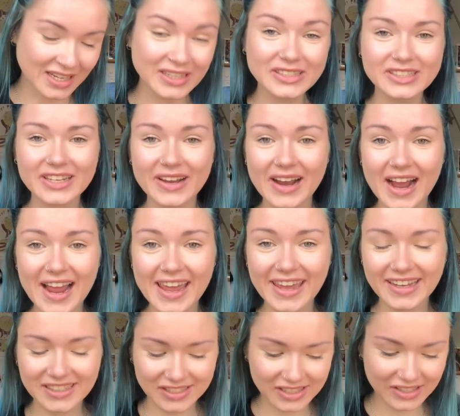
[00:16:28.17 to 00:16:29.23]
so I
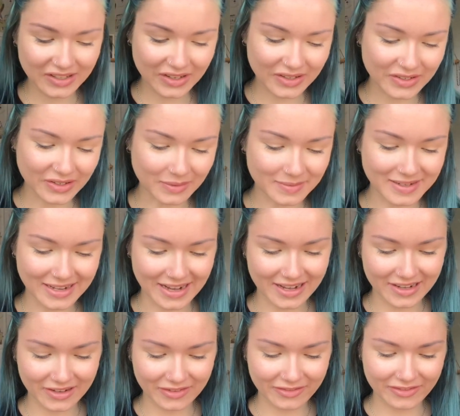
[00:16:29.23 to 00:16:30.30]
actually got
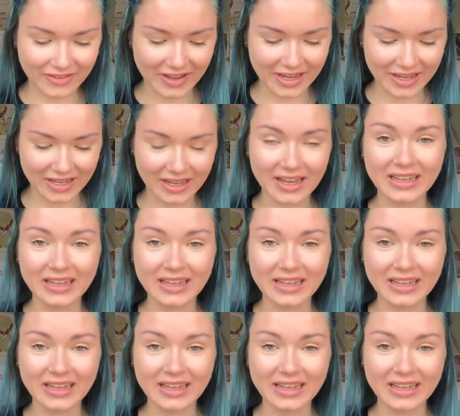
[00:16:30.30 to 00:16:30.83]
nominated for